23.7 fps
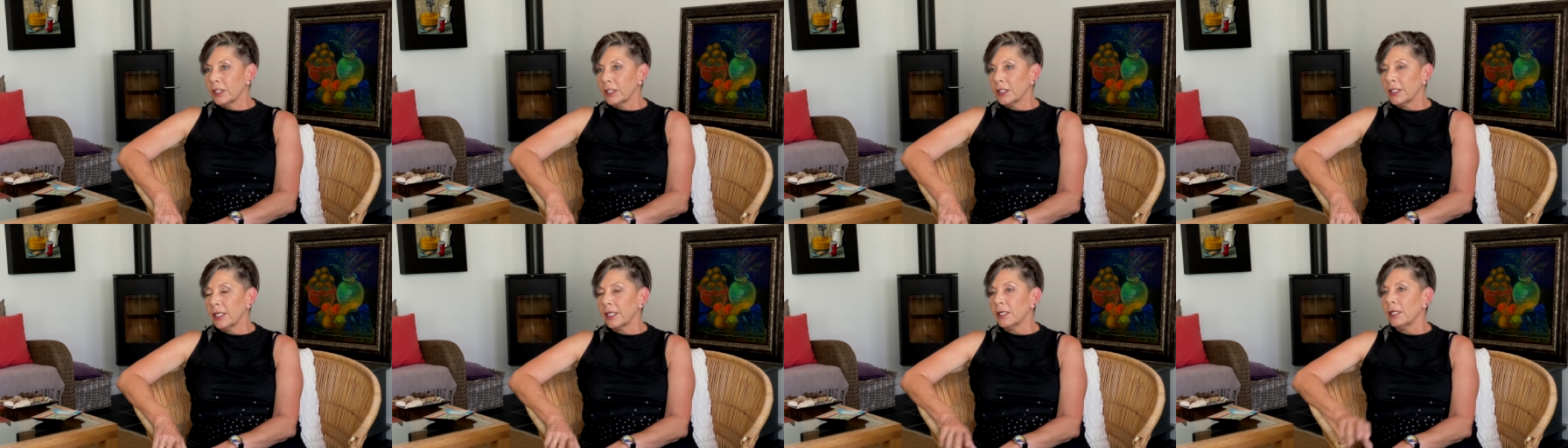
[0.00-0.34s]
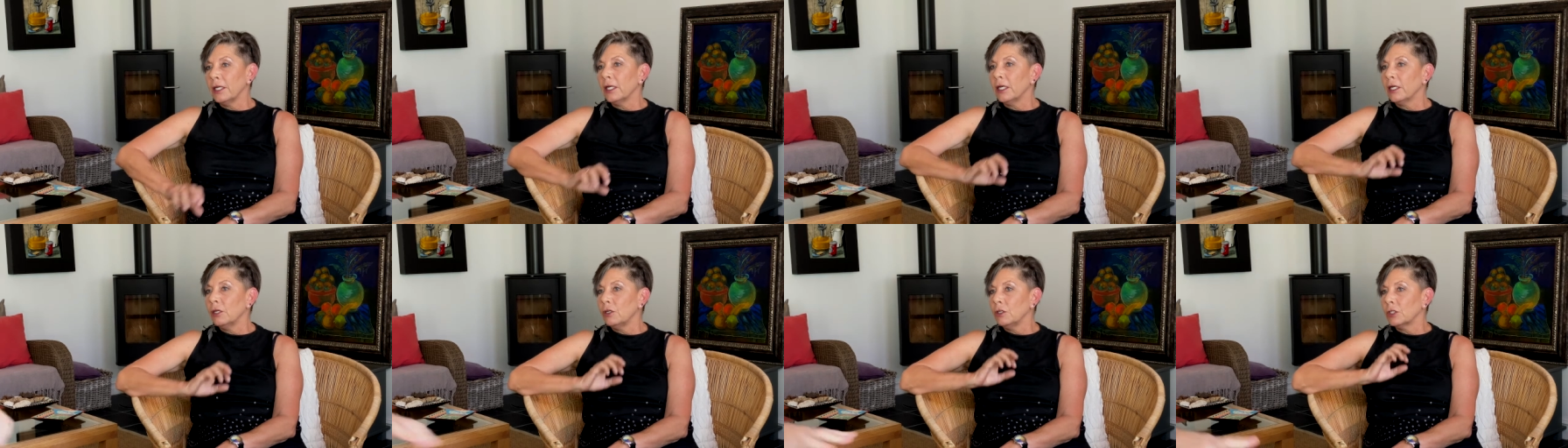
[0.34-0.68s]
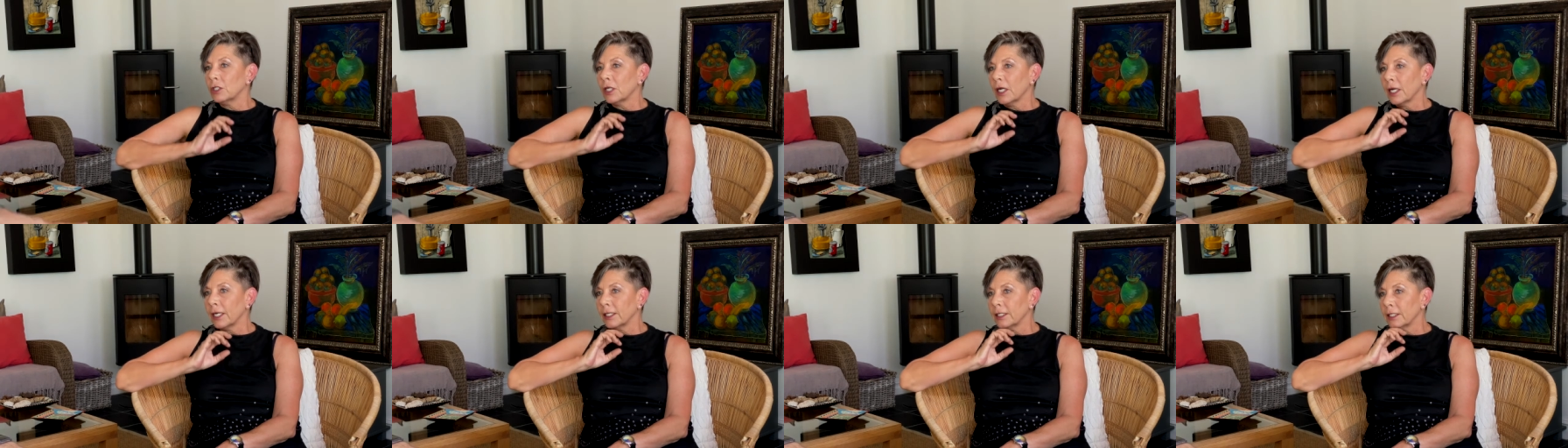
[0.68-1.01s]
technique and
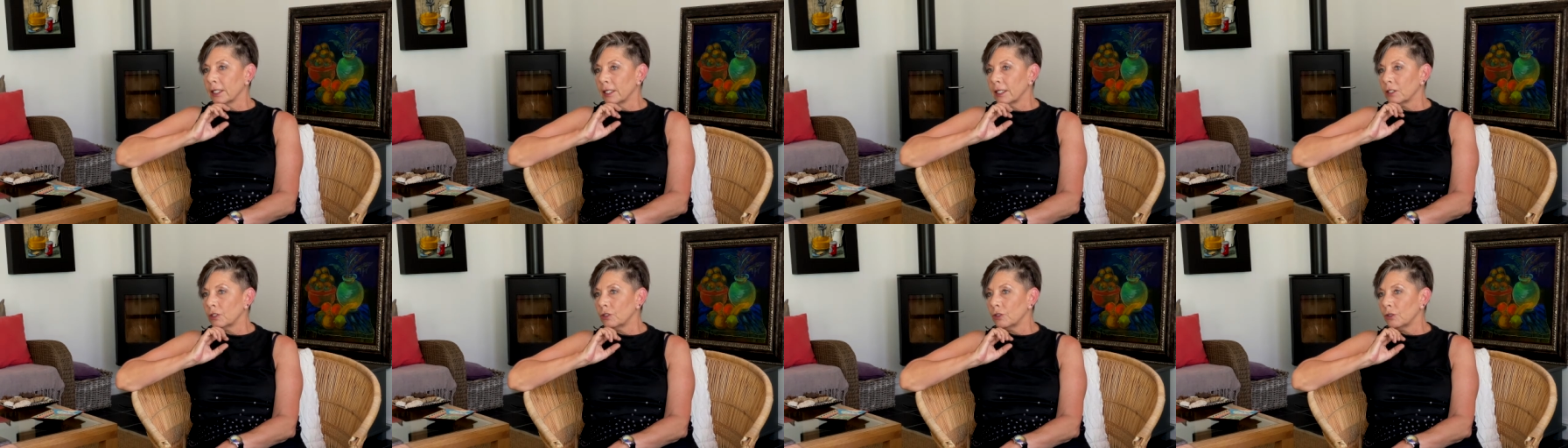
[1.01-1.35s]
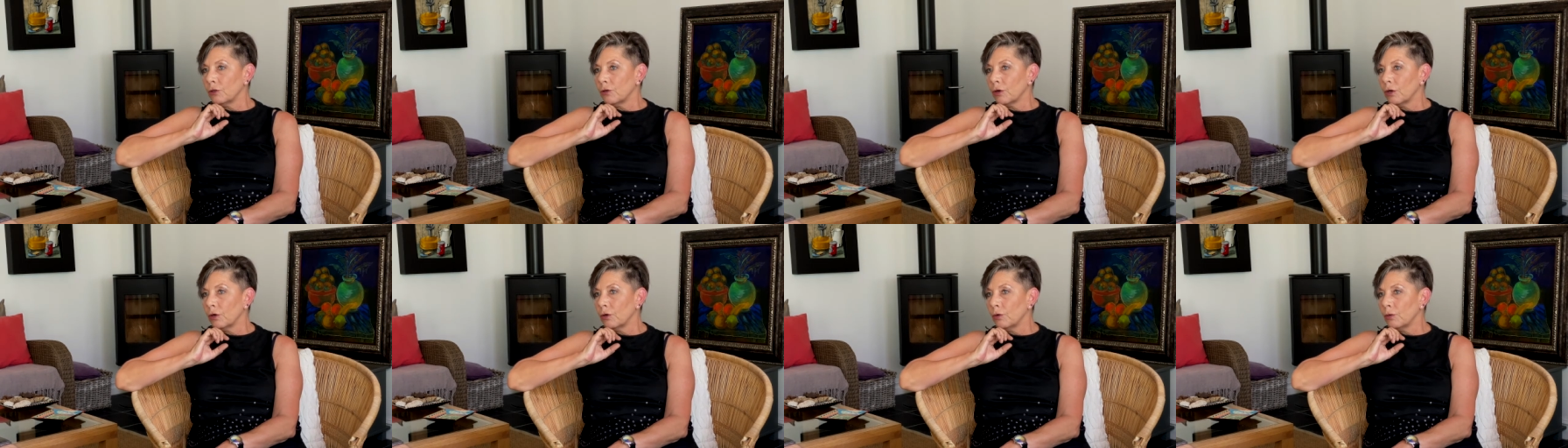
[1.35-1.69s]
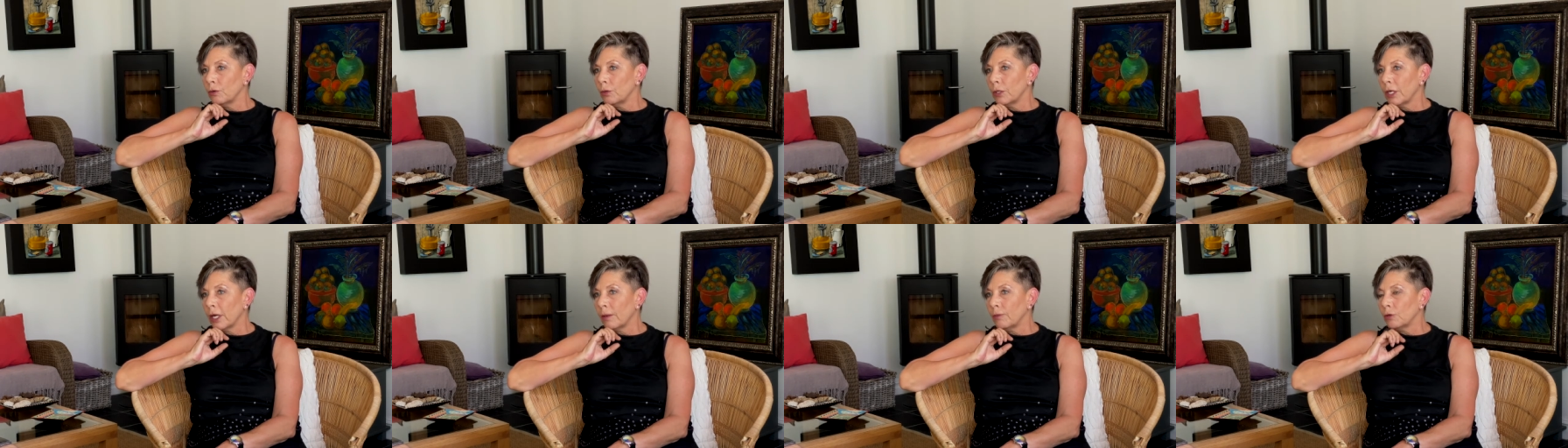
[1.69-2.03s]
utilizing it to grow
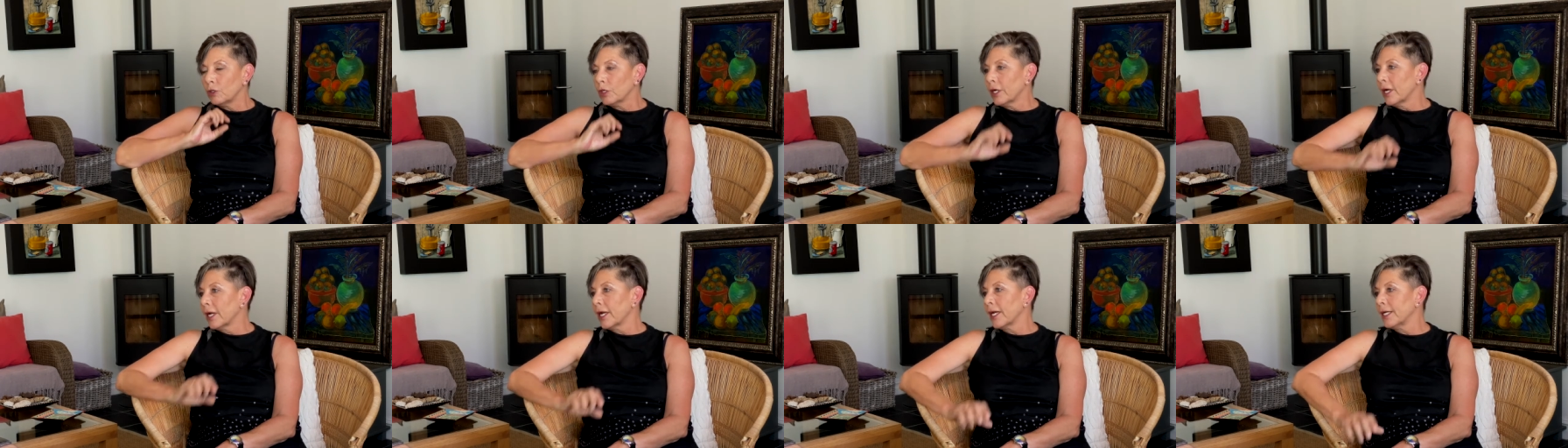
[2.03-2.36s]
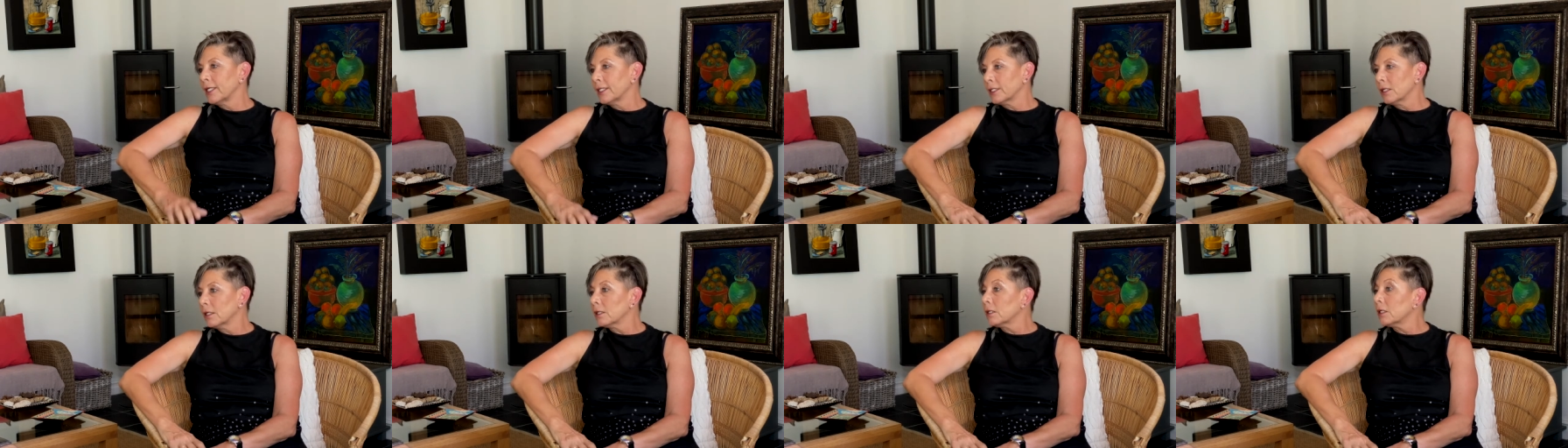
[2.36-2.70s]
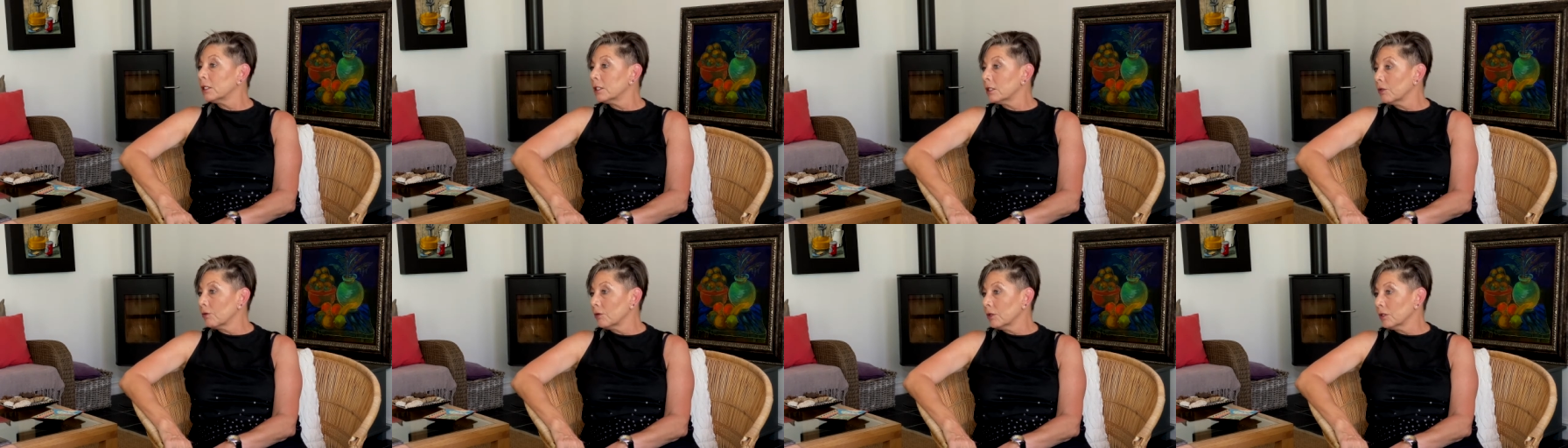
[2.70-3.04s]
triacyl
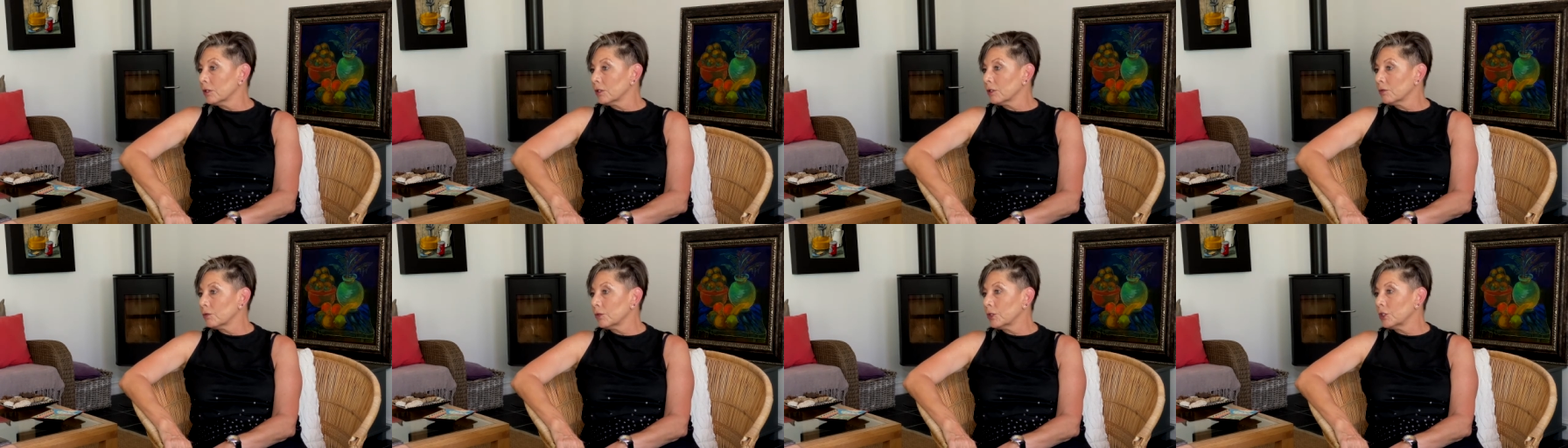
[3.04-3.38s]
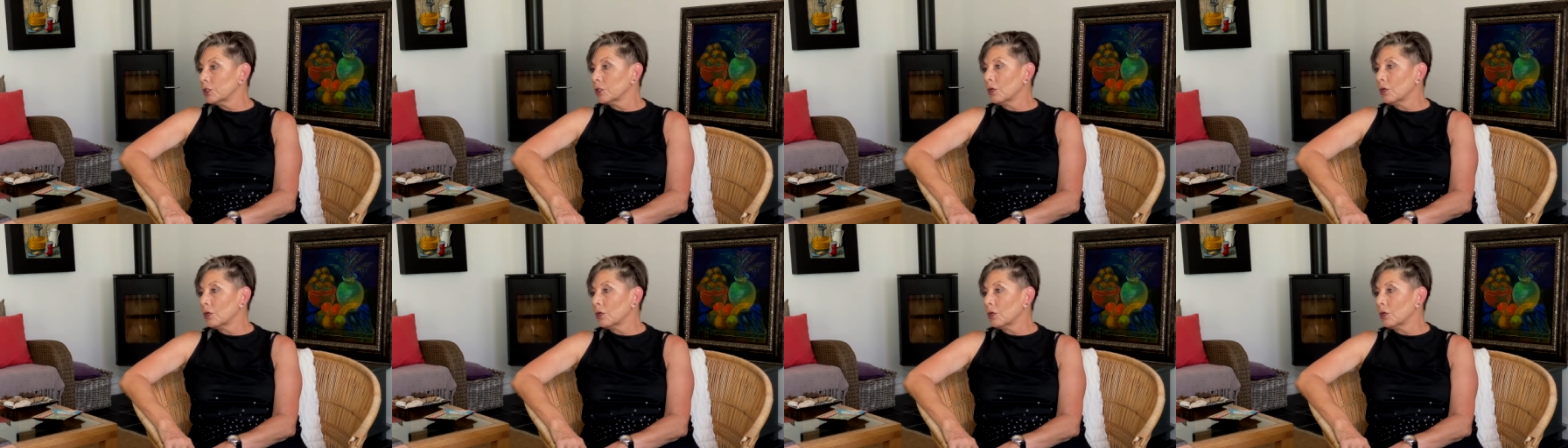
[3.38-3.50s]
glycerols, which